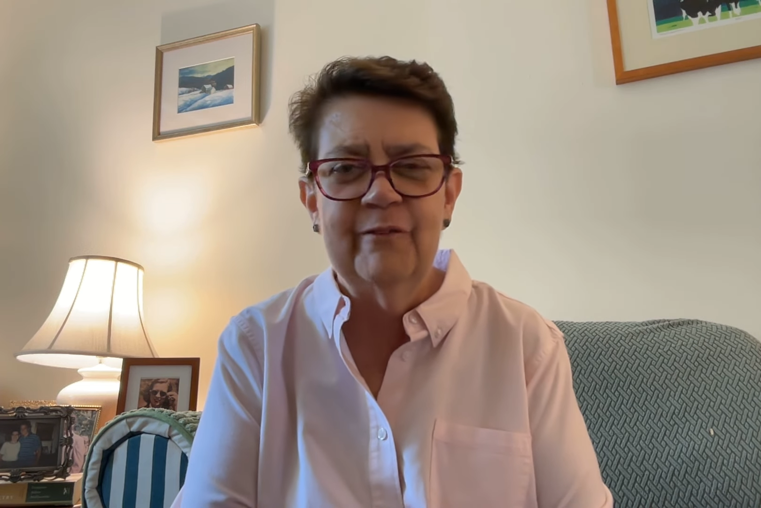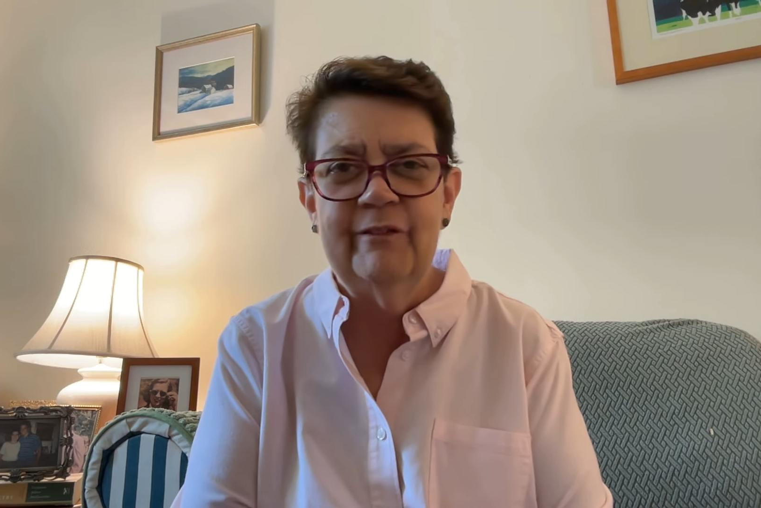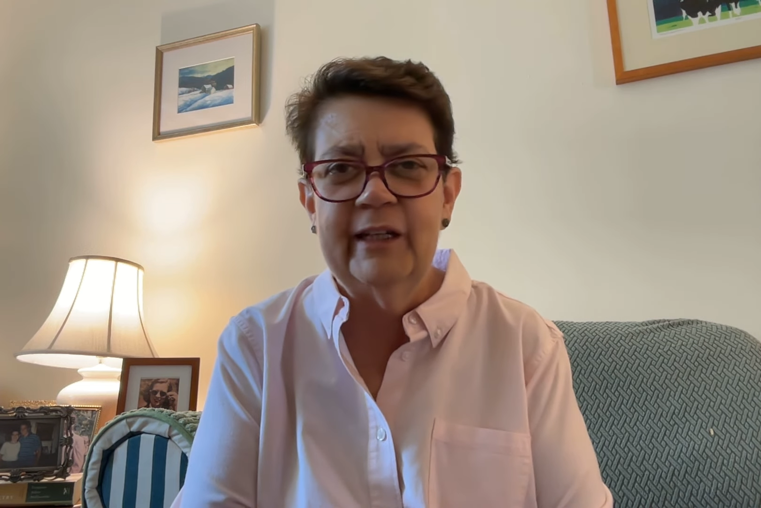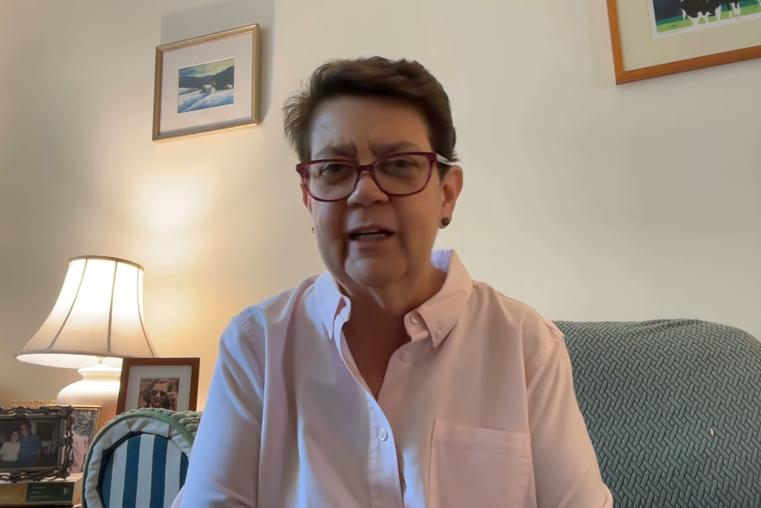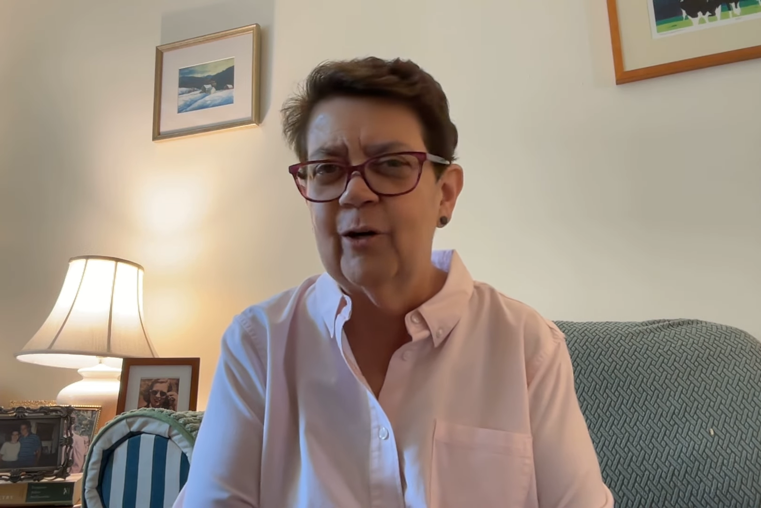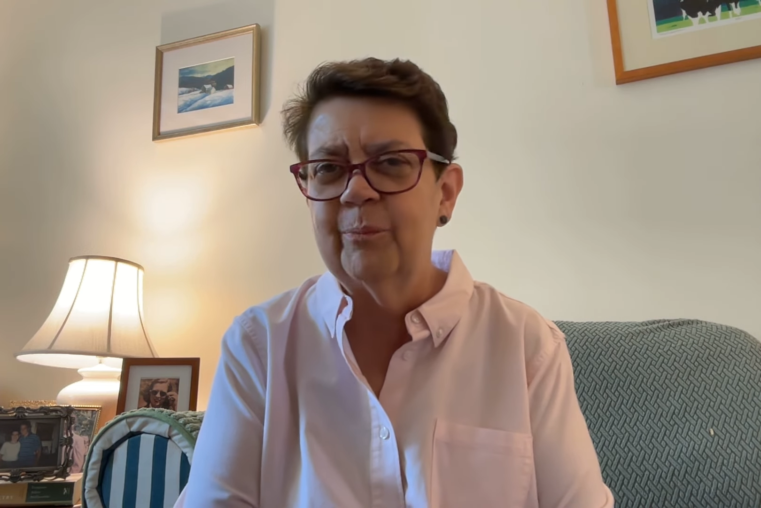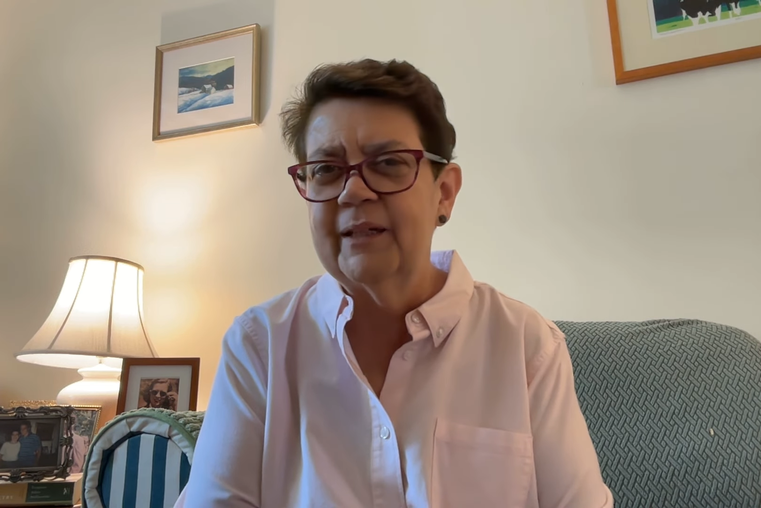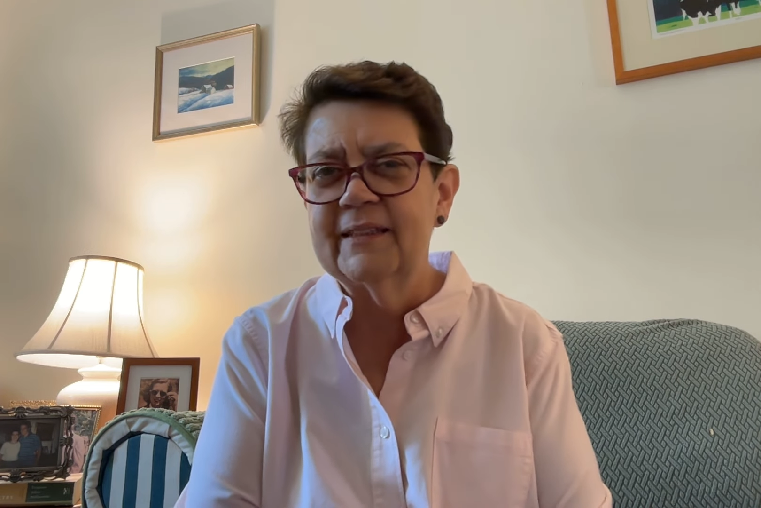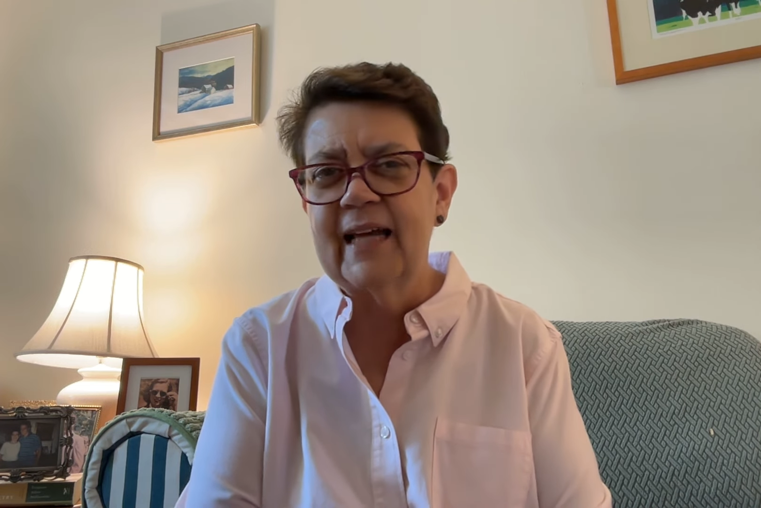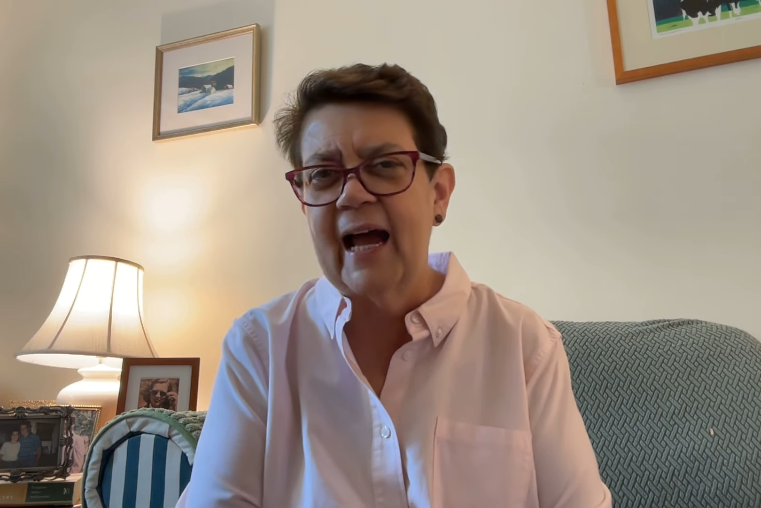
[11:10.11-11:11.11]
video
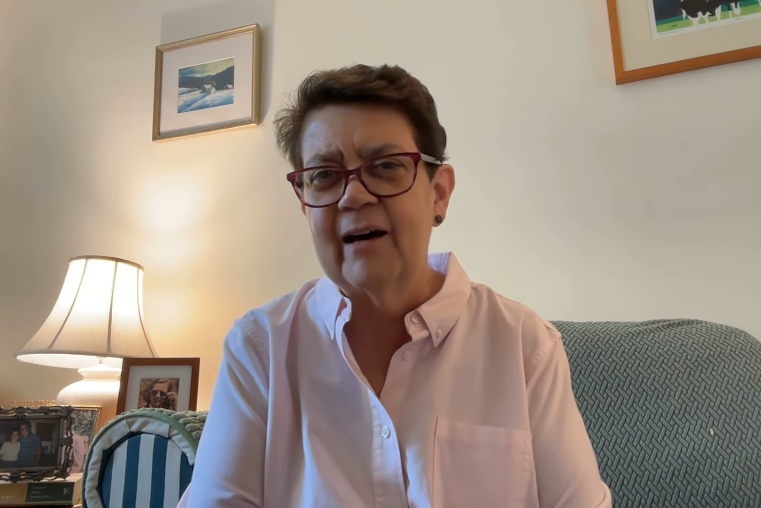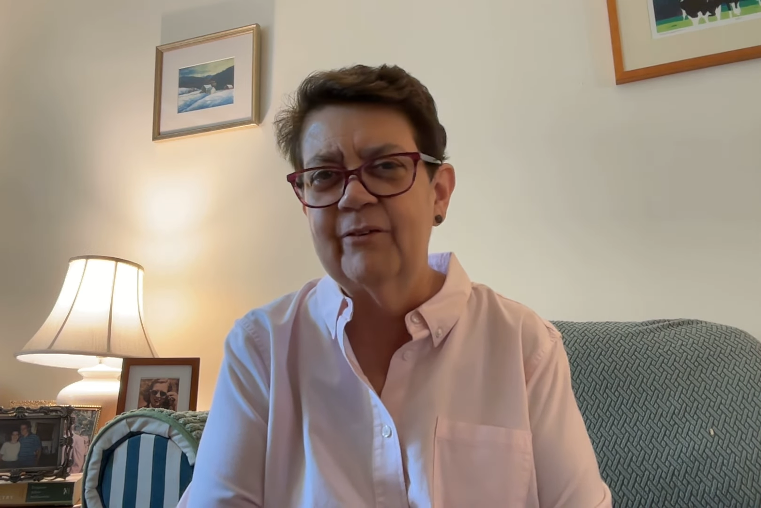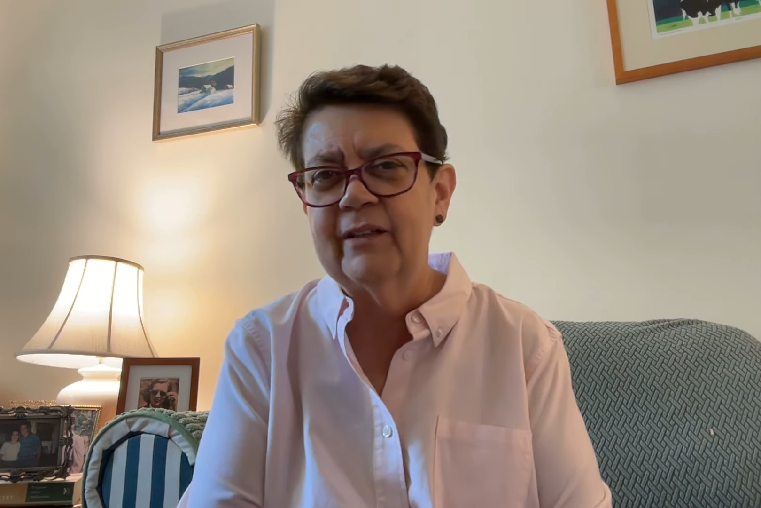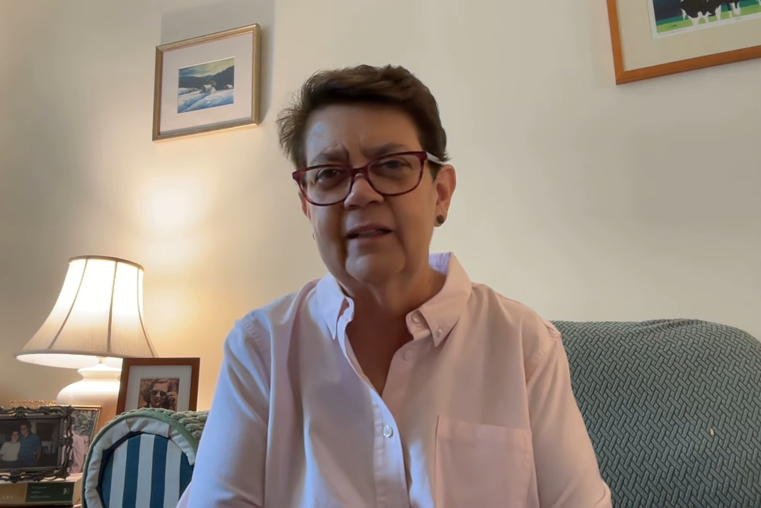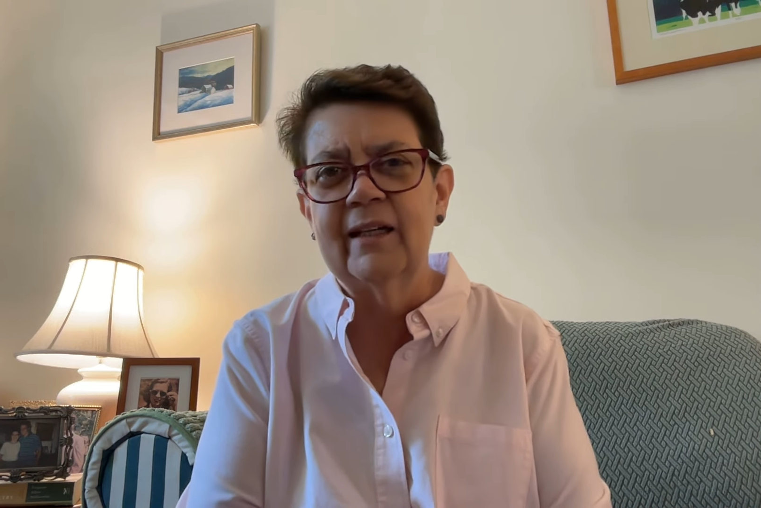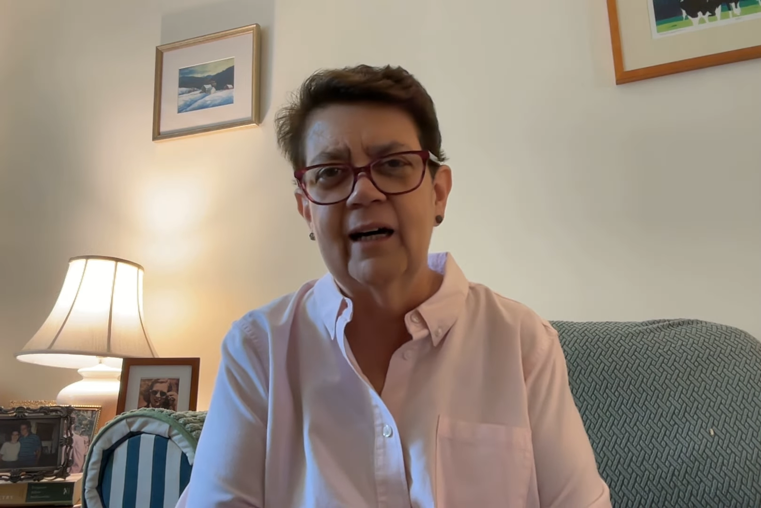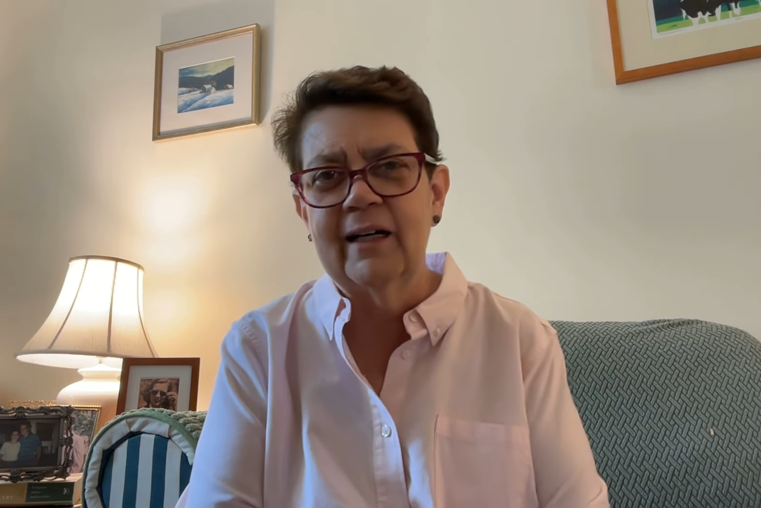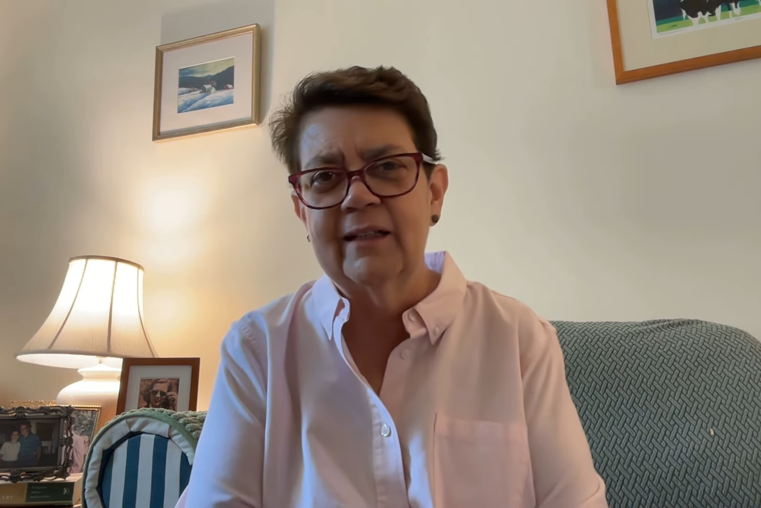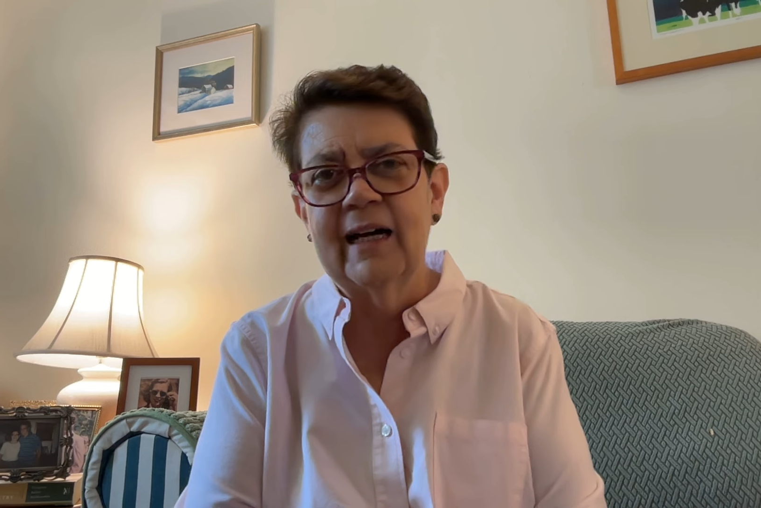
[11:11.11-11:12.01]
because I haven't uh,